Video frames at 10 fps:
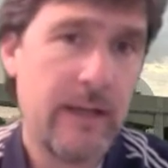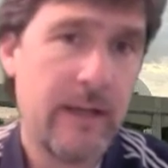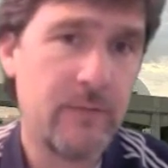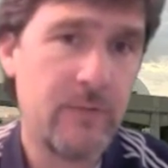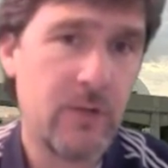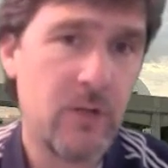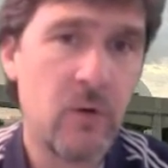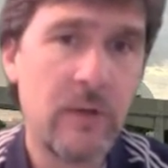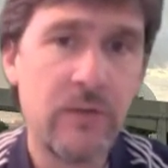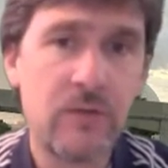And if you
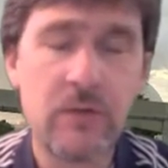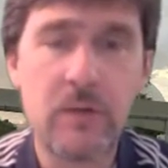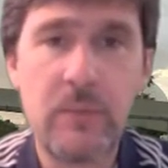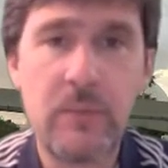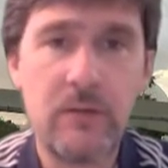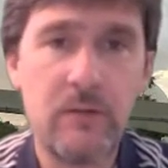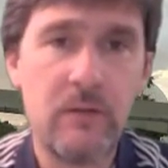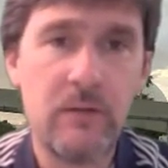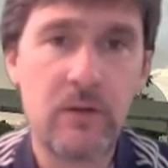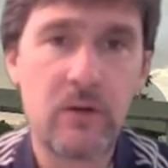go against their opinion,
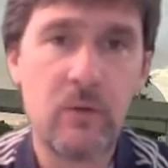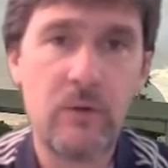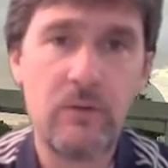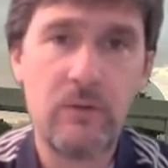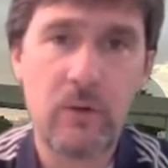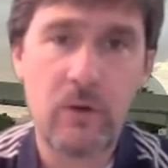then they're going to